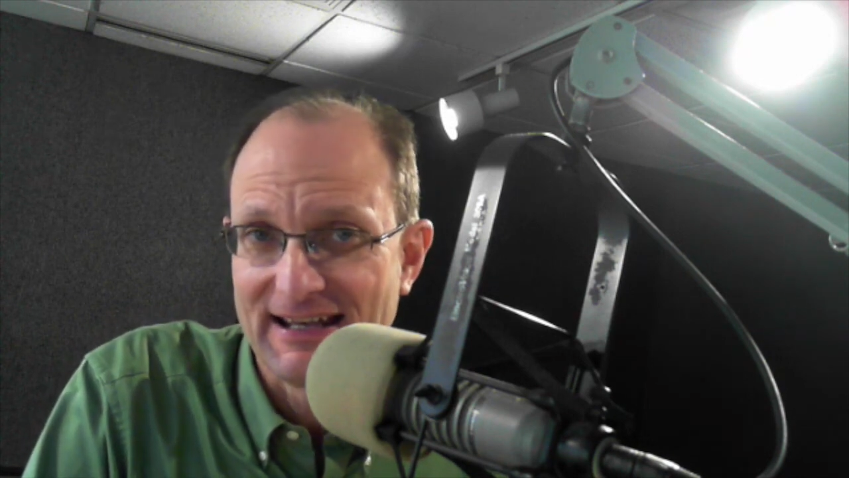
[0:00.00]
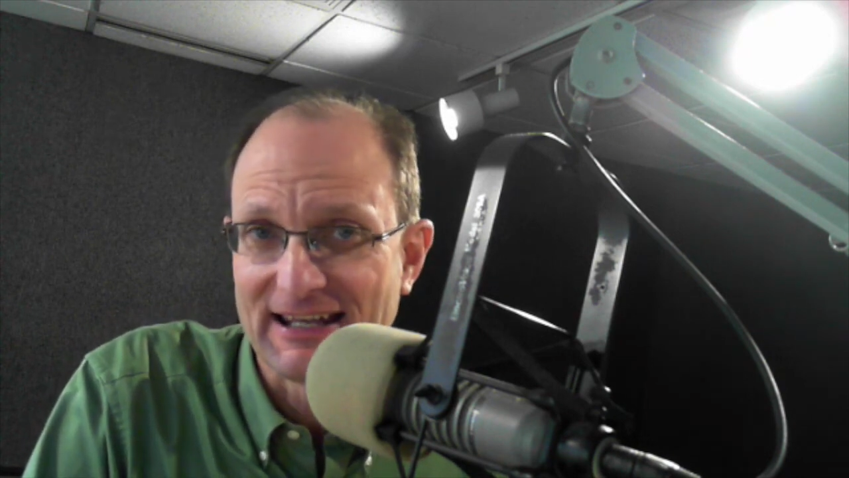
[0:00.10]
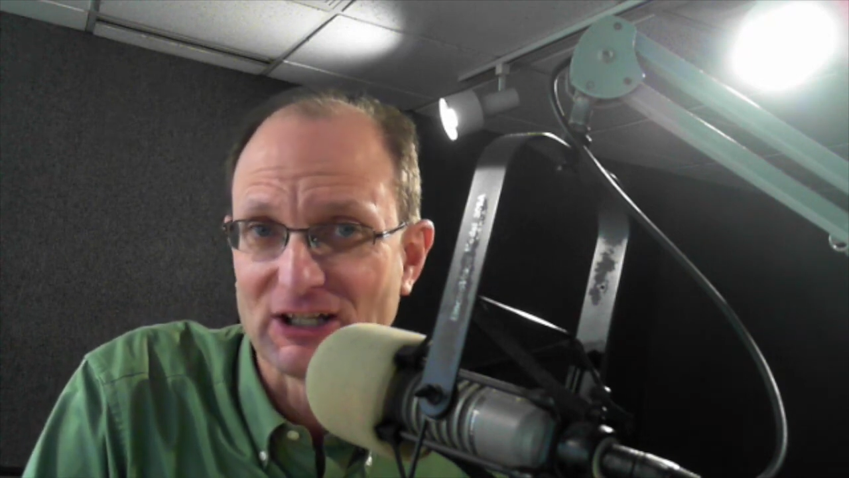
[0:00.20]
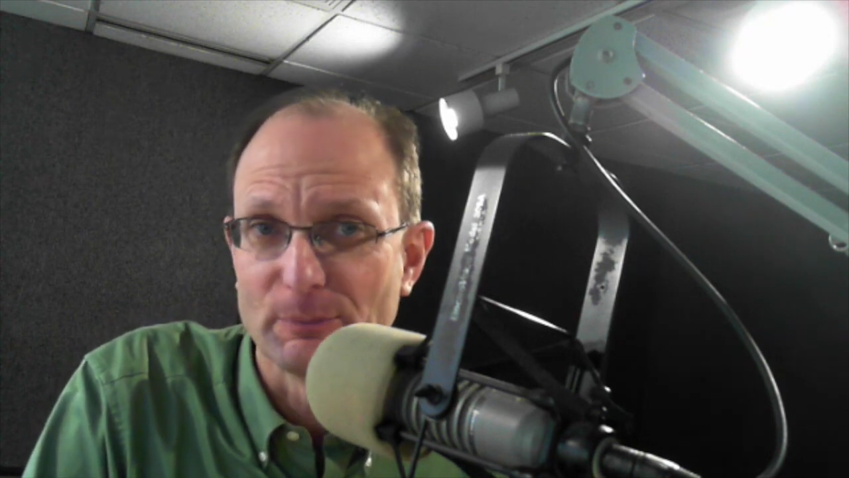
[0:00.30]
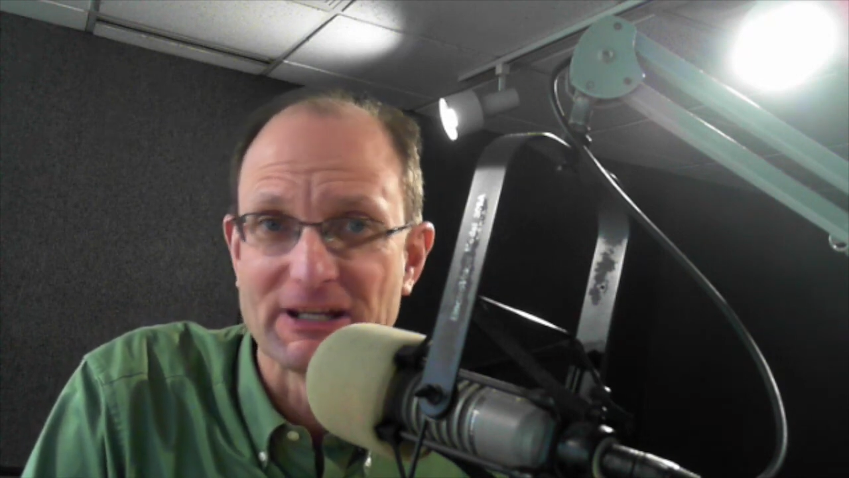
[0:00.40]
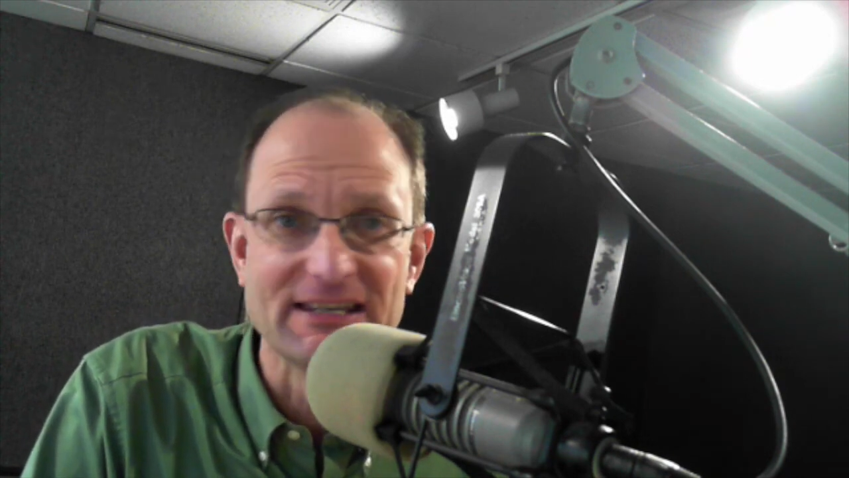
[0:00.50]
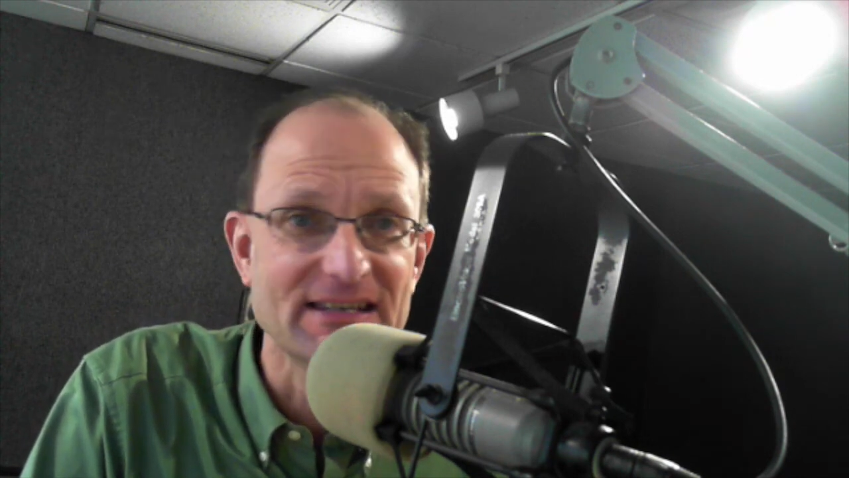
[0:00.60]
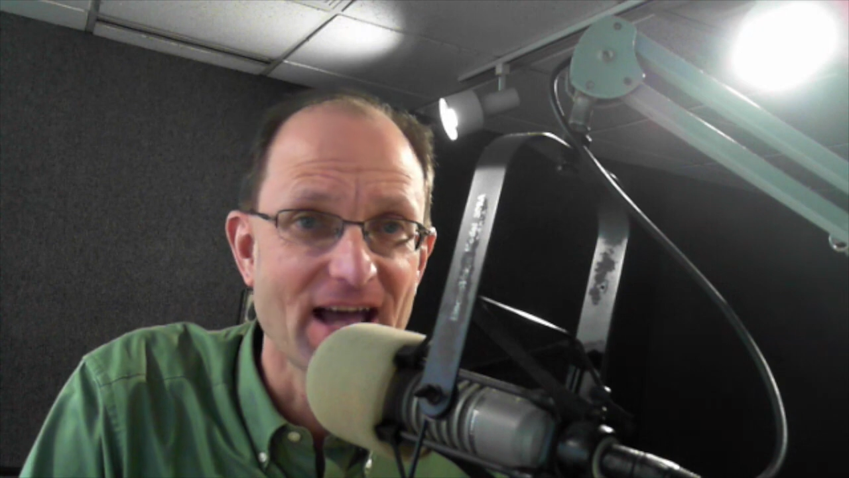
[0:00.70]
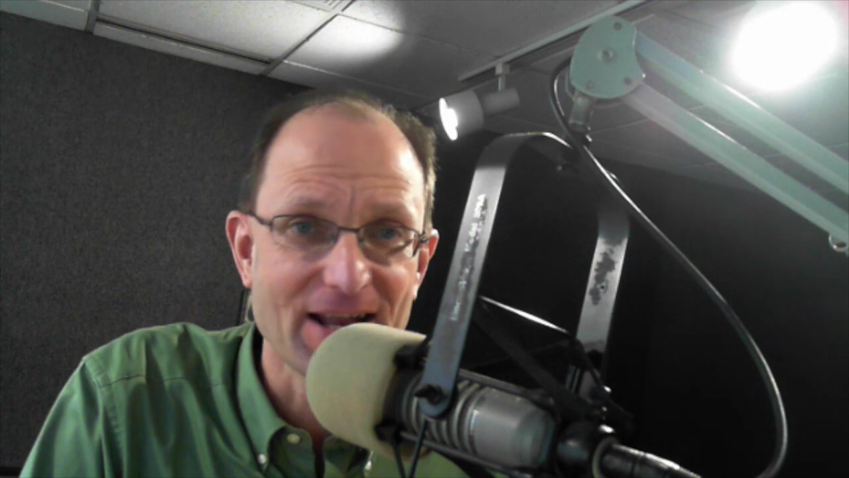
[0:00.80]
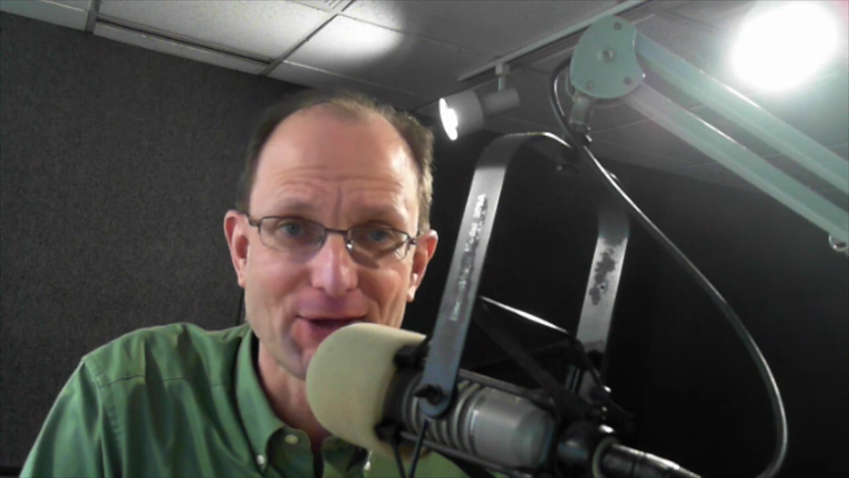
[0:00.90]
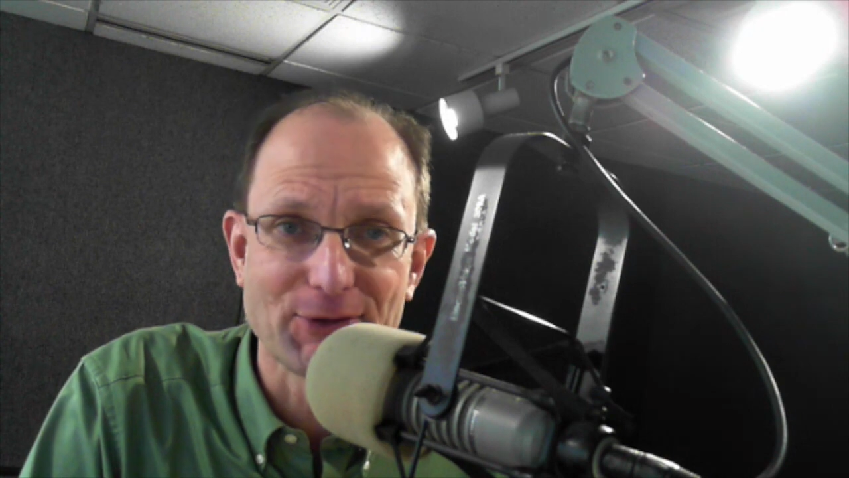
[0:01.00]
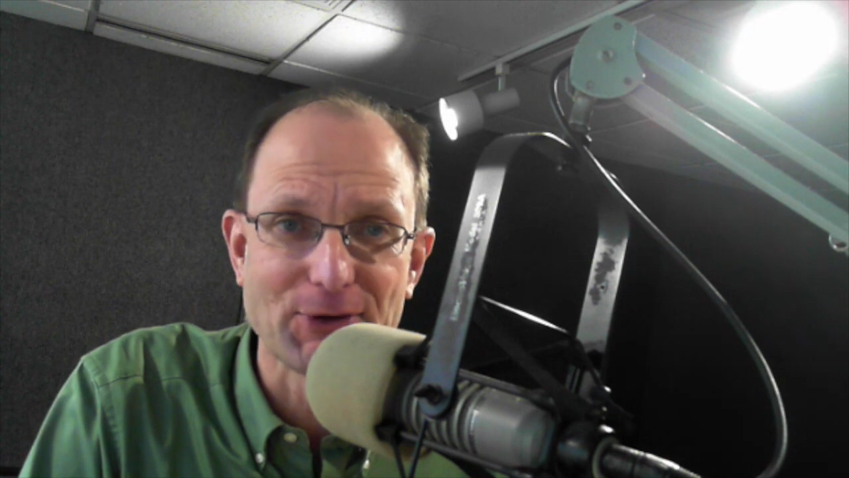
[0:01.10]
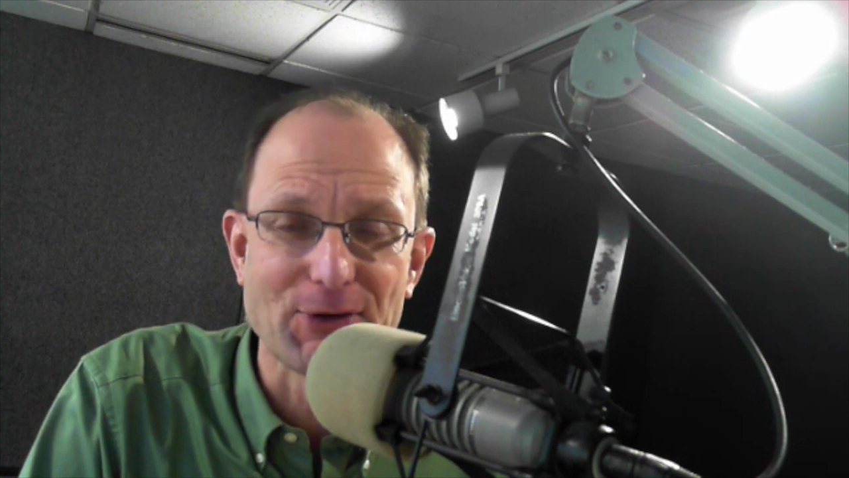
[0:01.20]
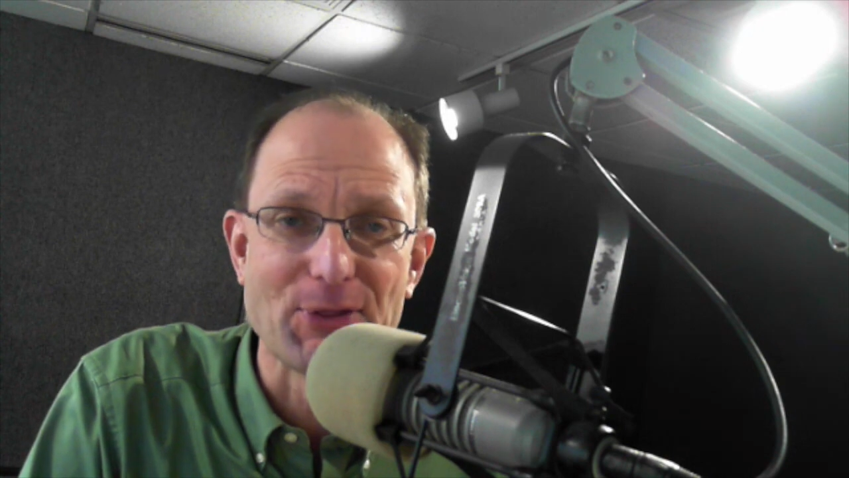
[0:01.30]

It'll be none other